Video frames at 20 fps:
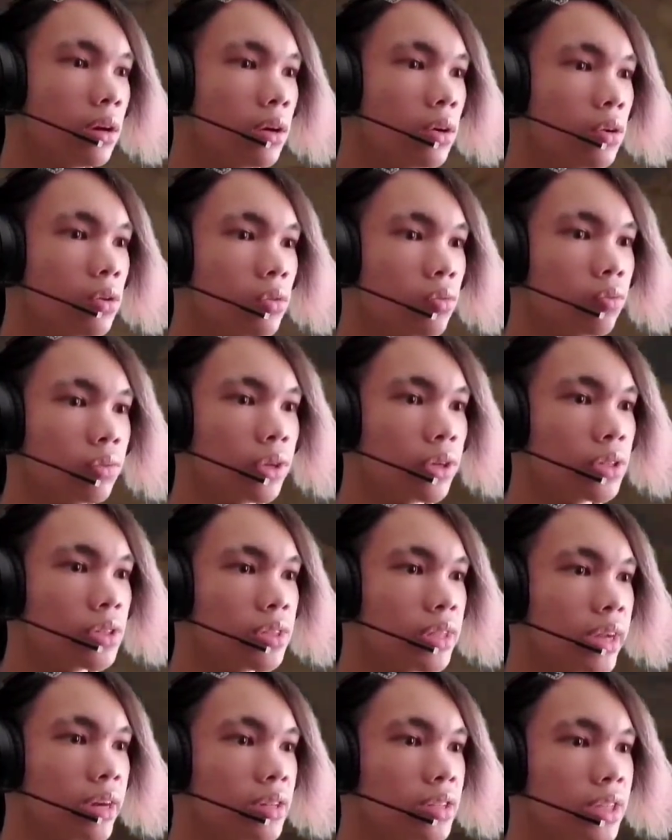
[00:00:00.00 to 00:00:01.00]
Oh,
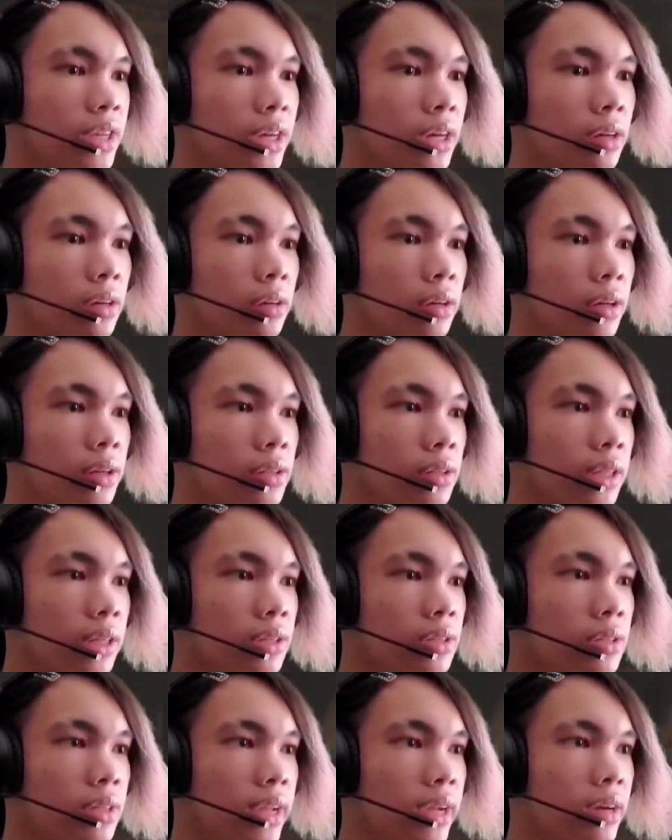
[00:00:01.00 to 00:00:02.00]
there's stairs here. There,
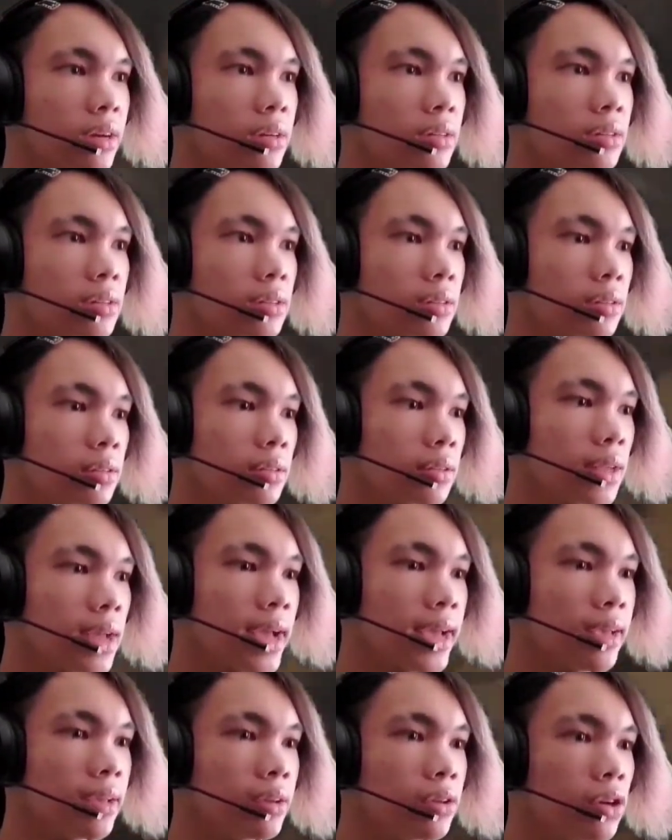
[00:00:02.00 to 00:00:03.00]
there's stairs.
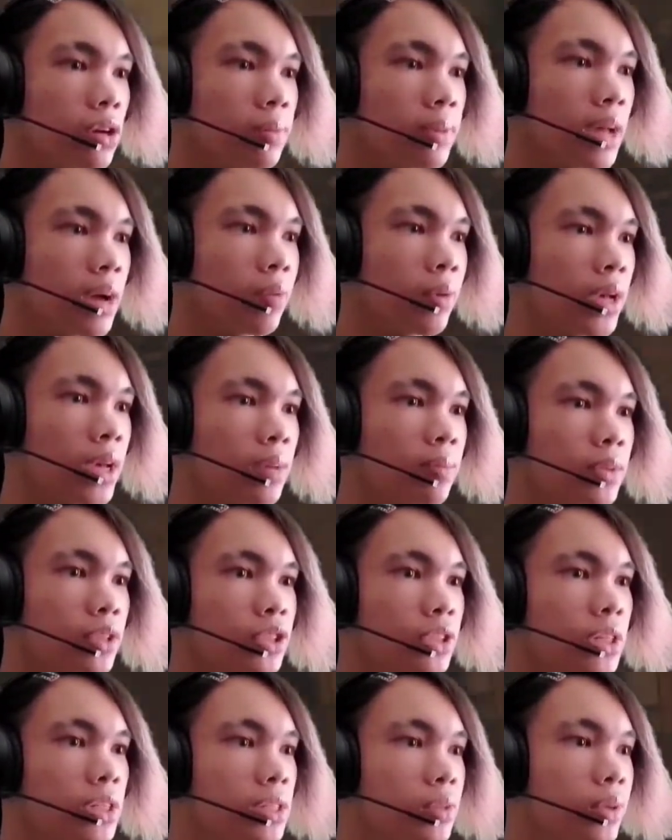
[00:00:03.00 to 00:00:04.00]
I can go up that way,
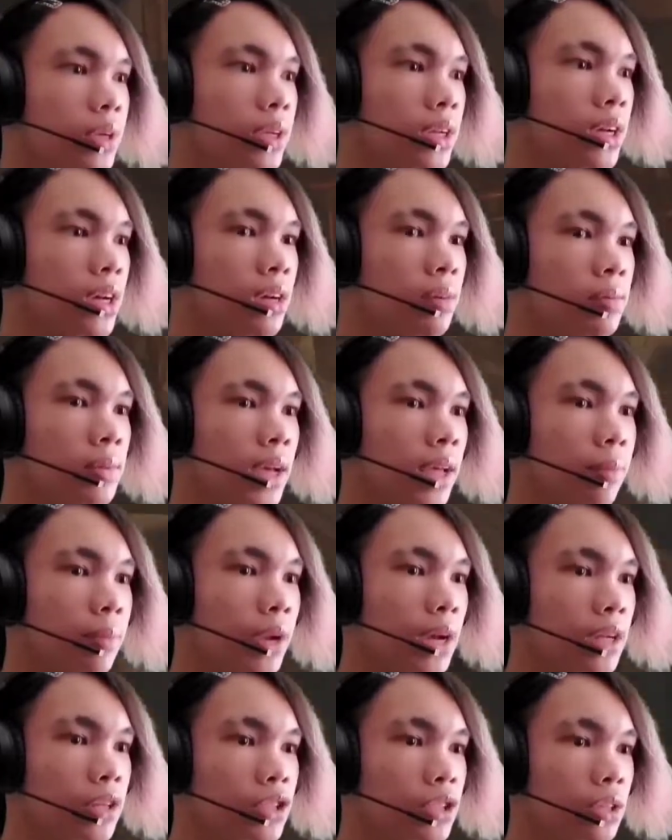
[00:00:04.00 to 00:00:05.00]
but she doesn't want to come.
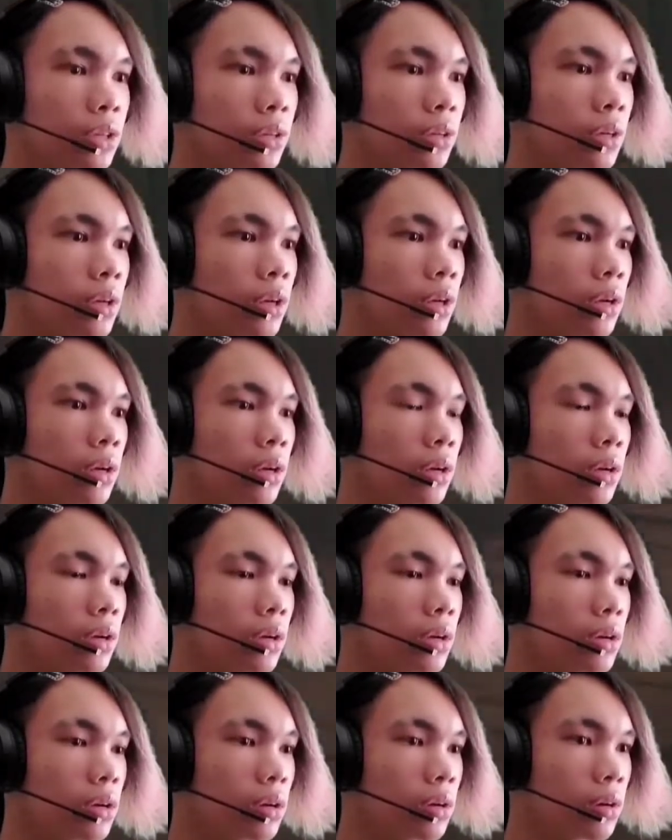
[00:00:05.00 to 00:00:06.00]
I'm not sure. If we could just
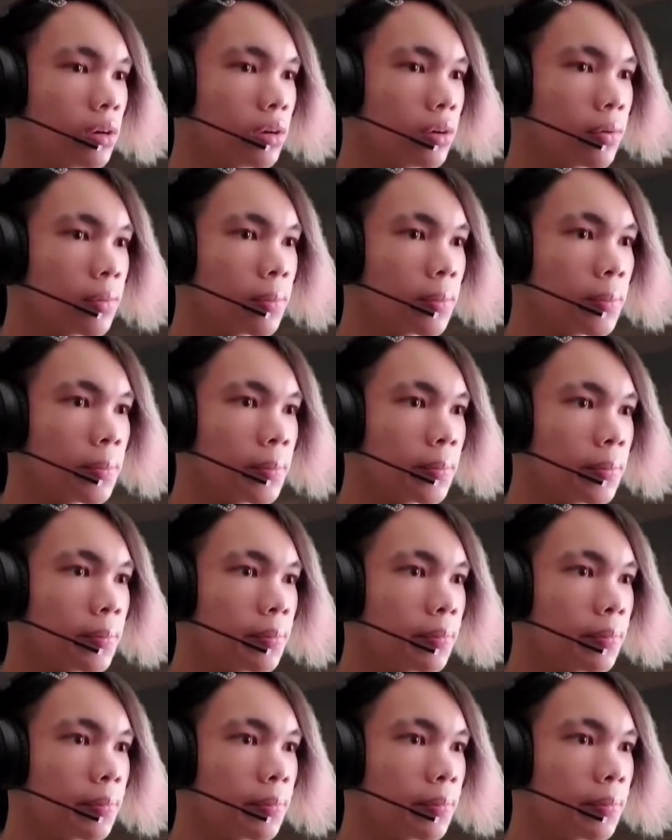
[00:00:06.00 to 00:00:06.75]
get through this wall.